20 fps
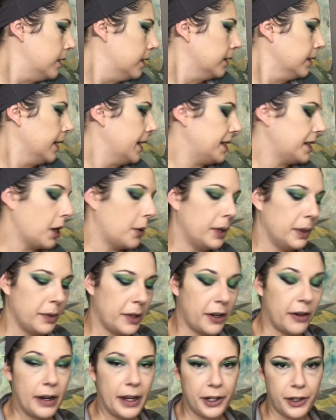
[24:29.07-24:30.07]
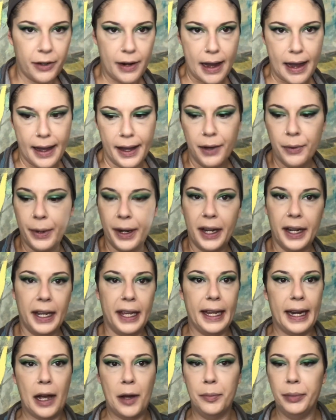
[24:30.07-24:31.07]
Let's go in with our under eye. We're gonna
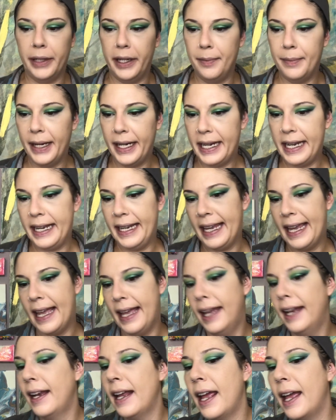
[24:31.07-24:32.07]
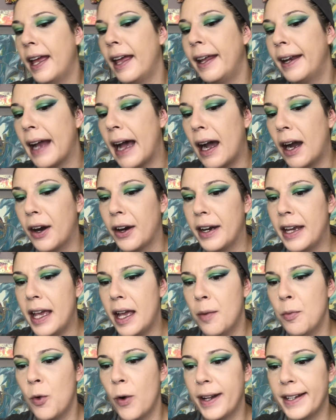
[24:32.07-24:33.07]
get out Blood Money again and our
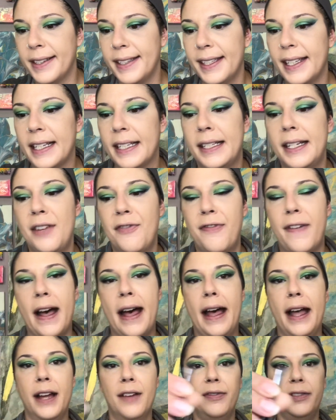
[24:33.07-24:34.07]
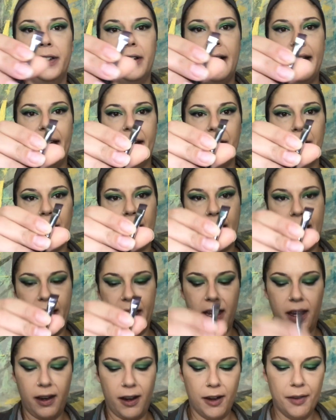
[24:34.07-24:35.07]
M165, little angle guy
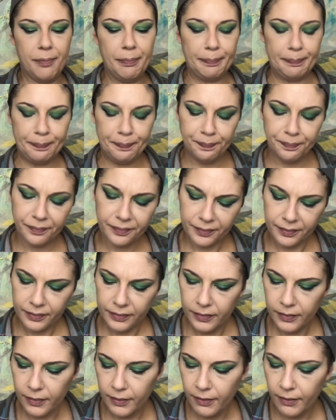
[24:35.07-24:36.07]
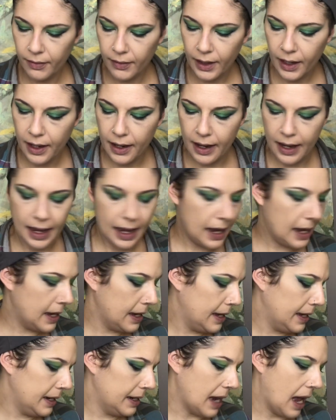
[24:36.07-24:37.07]
here.
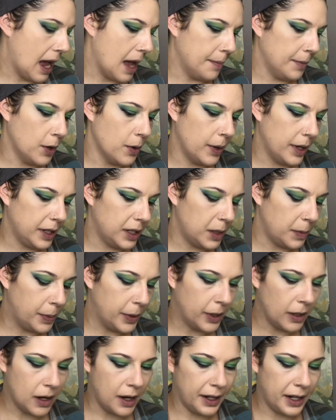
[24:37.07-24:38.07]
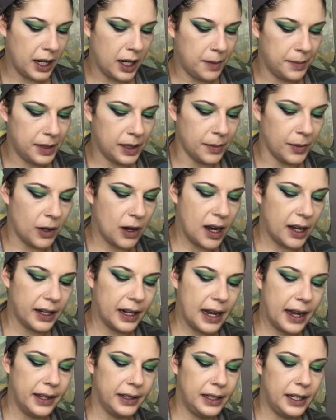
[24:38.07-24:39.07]
And I'm going to put on him some
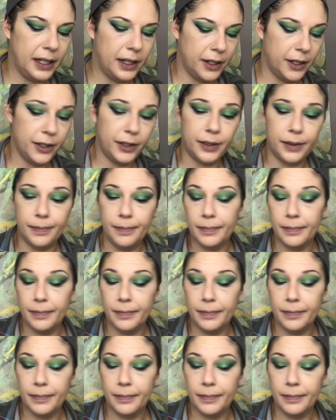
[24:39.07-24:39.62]
crocodile tears